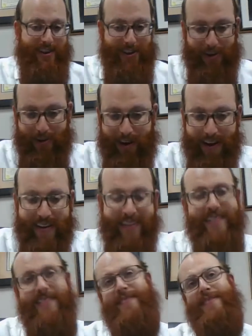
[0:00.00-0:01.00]
You know why?
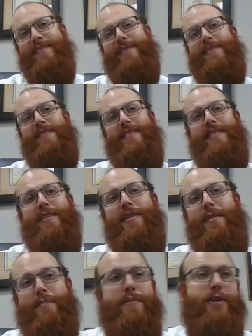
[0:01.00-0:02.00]

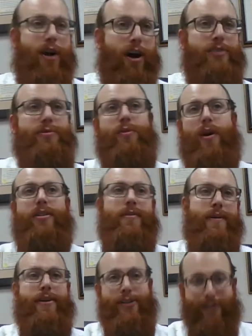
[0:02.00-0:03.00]
Because we want to
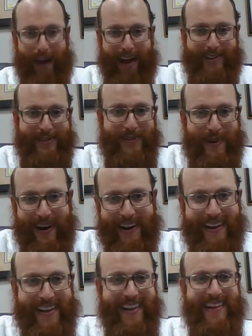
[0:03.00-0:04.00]
make you ask
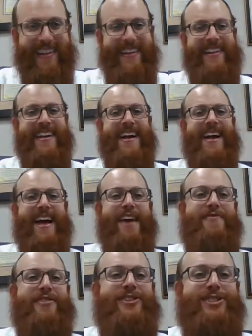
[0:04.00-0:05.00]
why.
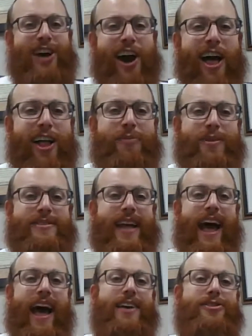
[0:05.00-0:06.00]
If the child was
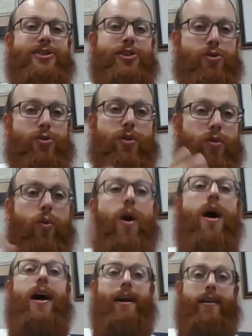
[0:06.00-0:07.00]
to ask you
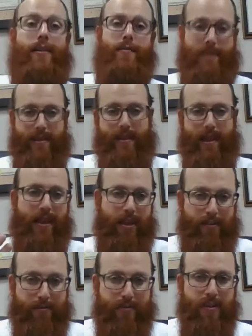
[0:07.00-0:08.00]
why, I mean, that
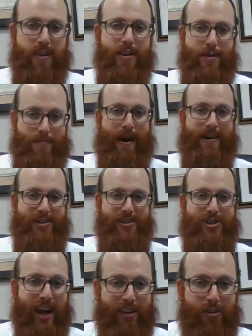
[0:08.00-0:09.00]
if.
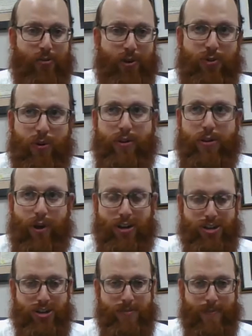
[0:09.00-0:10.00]
Manishtana, what's one of the
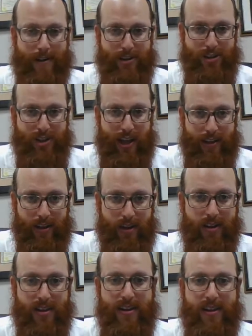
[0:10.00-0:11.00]
questions in Manishtana?
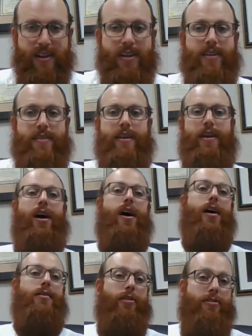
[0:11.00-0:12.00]
And
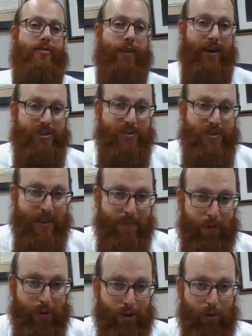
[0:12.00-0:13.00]
all other nights we dip
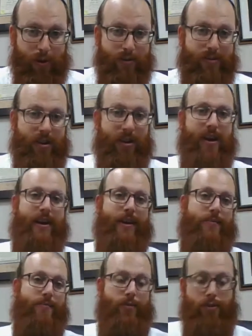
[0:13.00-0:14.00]
only one
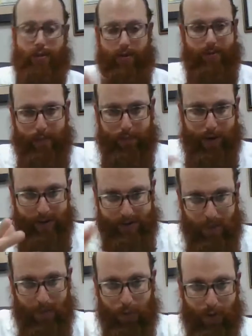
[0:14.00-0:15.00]
time. Doesn't say bread and
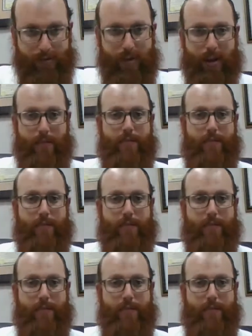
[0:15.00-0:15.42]
salt, but one time.